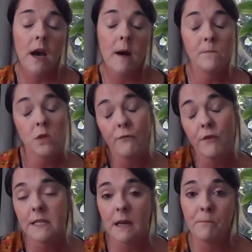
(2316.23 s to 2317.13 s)
So for
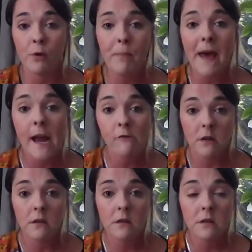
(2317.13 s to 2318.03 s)
example,
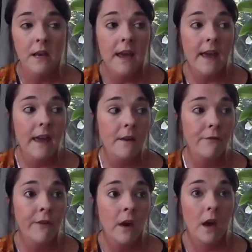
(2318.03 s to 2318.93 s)
parents,
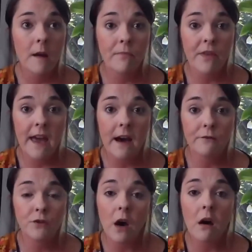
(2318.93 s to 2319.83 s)
if they
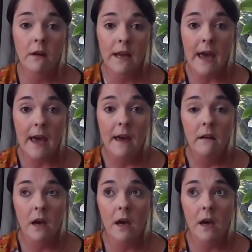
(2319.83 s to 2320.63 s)
have childcare